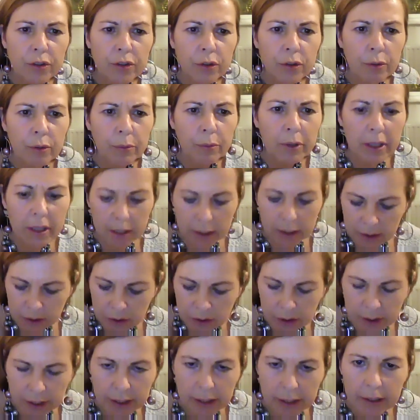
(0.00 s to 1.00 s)
so that we can
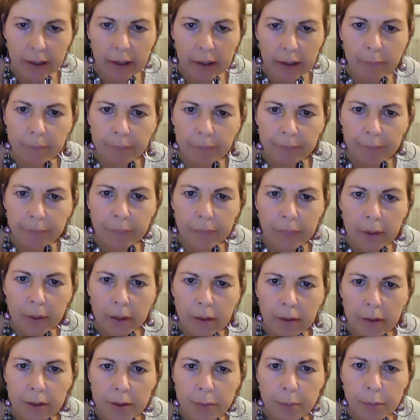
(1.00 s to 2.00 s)
actually, um,
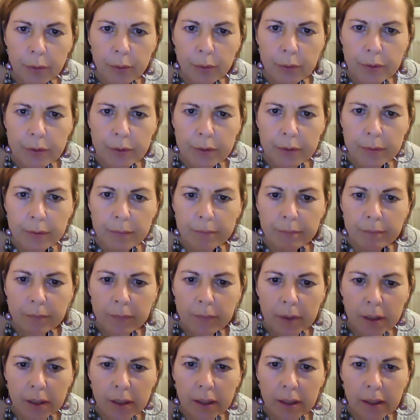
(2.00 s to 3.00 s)
I suppose,
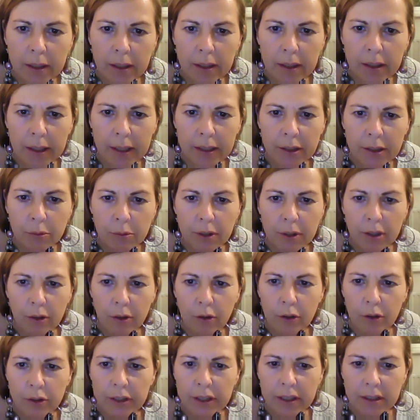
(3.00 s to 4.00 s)
uh, connect with the
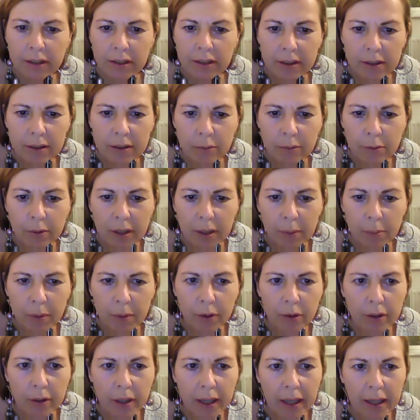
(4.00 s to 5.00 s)
audience? Would that
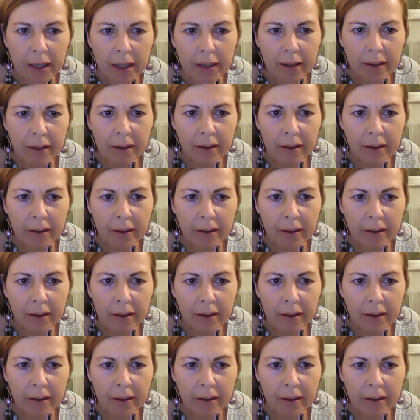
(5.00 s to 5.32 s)
be okay?